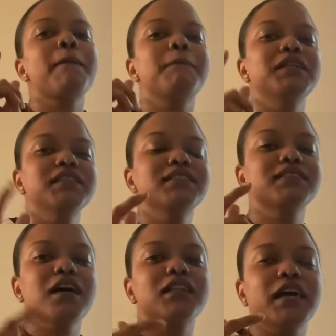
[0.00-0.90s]
But this is
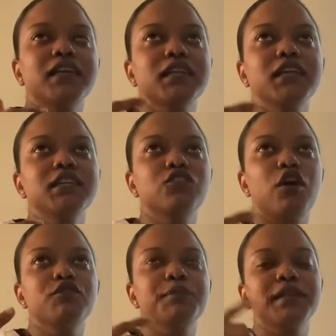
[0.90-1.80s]
how like ladies
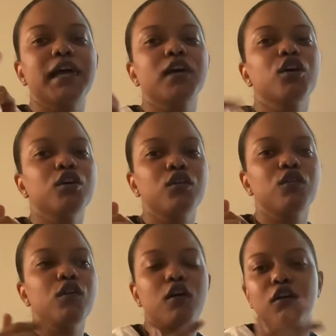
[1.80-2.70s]
always be like,
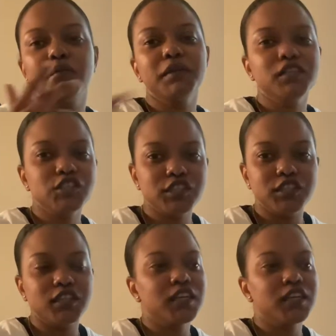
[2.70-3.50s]
oh, all men cheat.